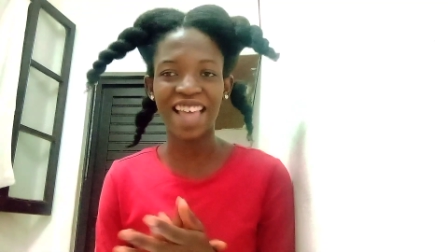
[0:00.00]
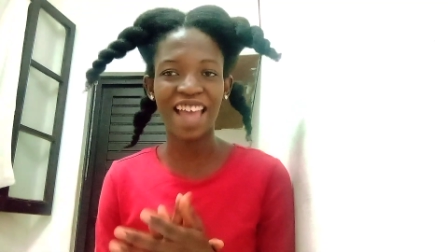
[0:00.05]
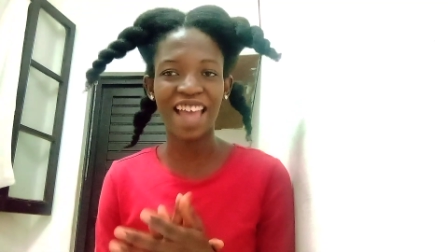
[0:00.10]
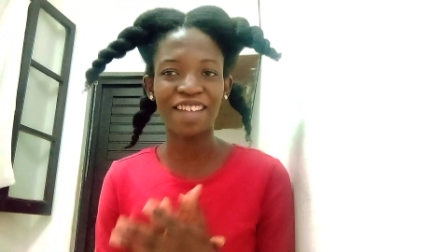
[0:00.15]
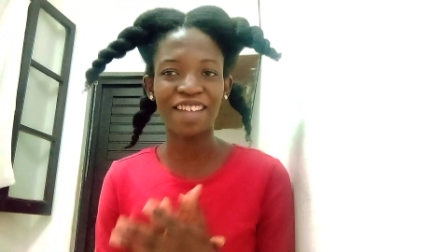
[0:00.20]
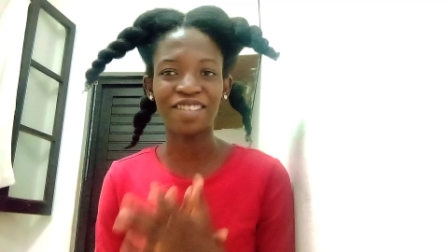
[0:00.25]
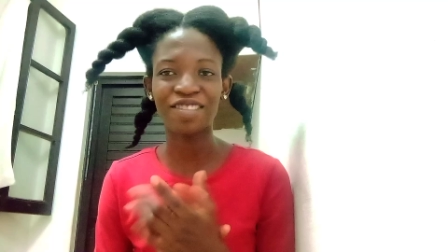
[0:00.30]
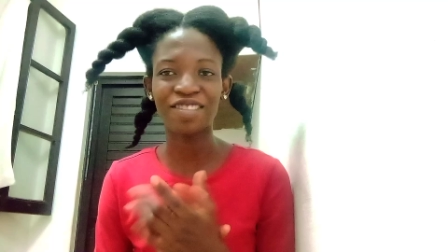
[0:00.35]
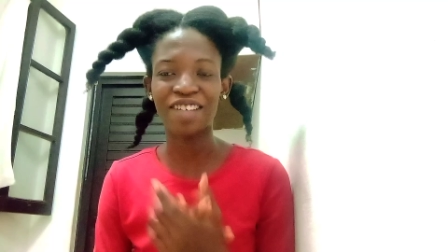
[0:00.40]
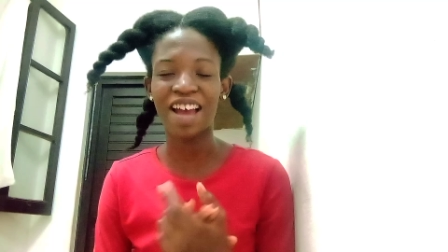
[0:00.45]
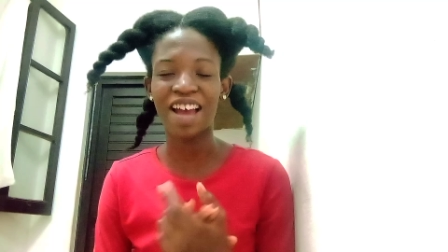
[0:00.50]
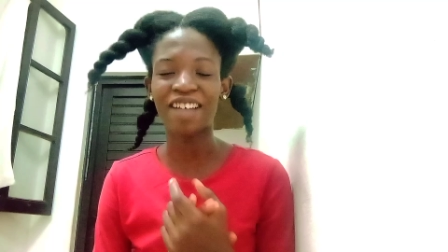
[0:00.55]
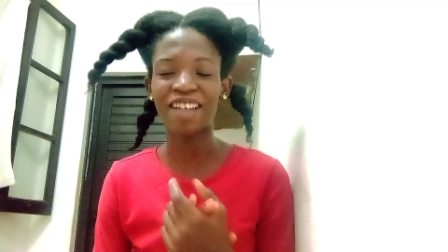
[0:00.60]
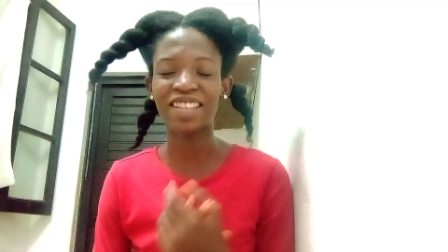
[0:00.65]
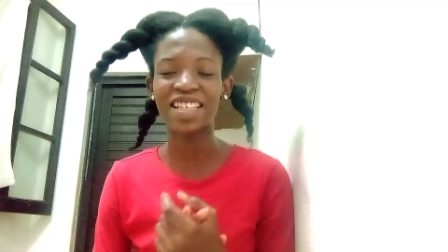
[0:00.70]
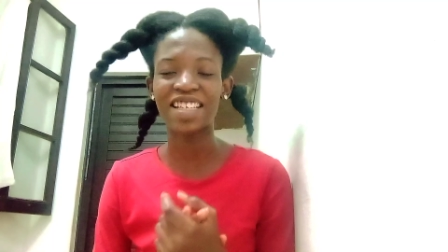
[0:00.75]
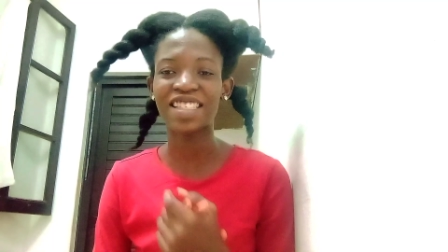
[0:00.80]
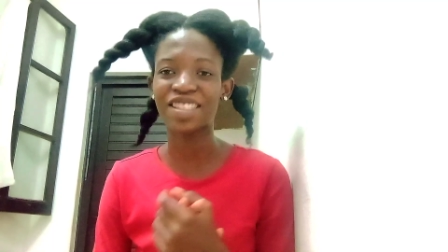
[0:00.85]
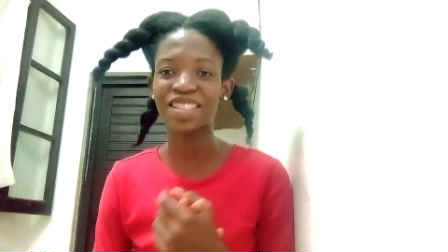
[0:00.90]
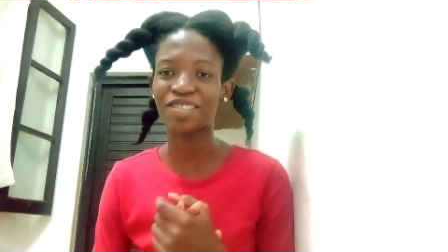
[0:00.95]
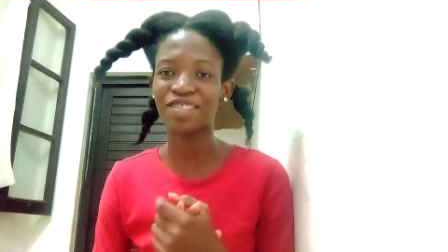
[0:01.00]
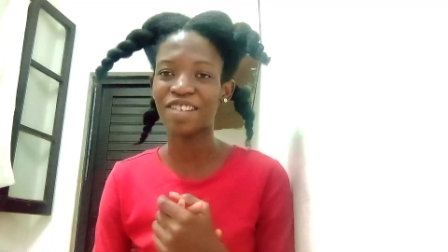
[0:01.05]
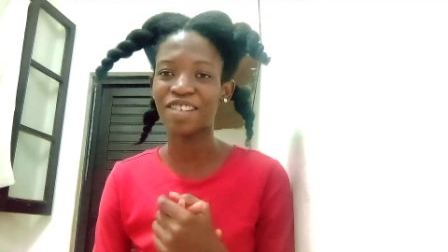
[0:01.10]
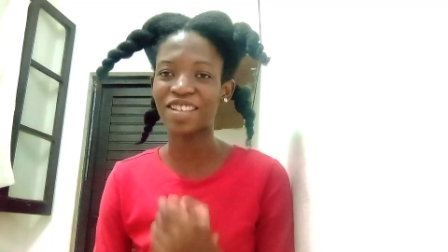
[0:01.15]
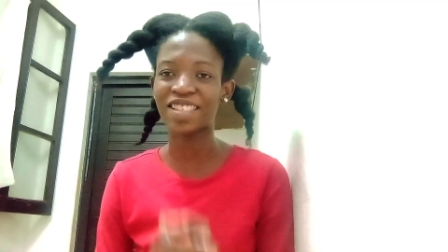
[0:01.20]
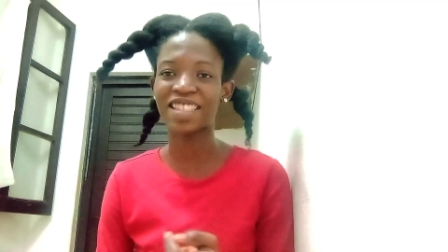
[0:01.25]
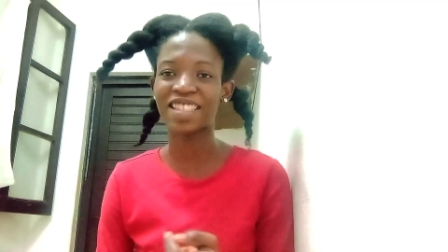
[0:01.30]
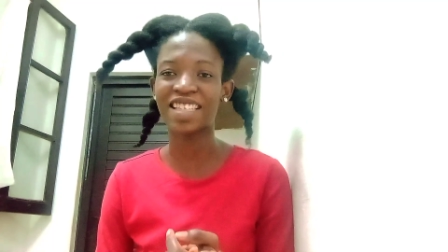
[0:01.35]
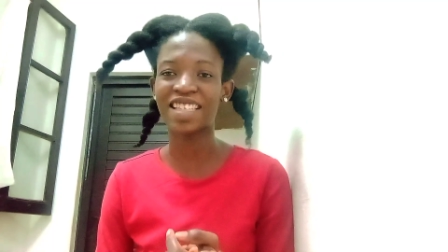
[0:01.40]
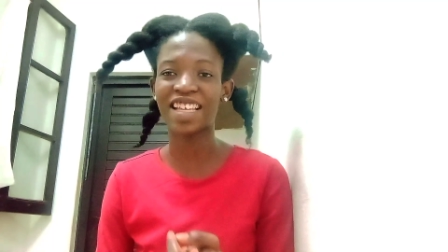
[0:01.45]
I don't know how this is
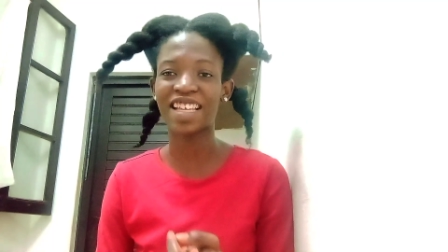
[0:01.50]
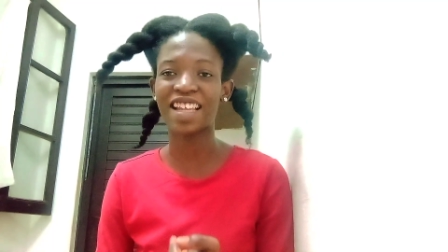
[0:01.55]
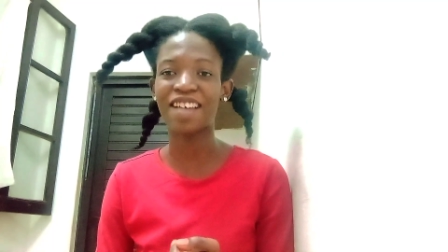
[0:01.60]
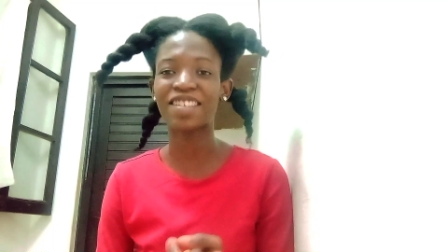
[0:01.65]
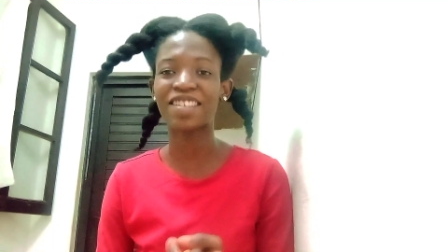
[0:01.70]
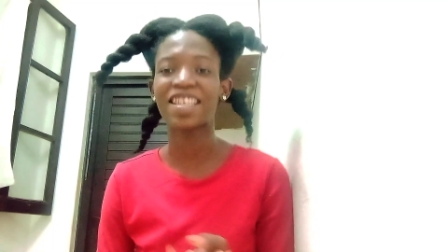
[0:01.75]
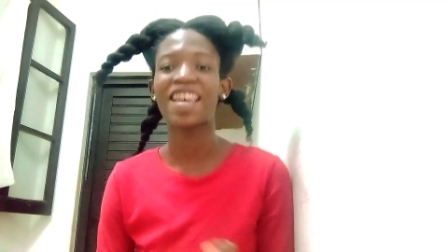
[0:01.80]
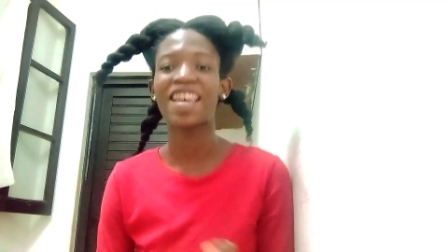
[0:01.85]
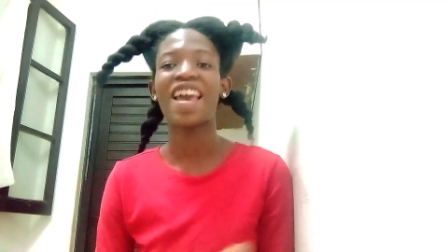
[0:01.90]
going to turn out.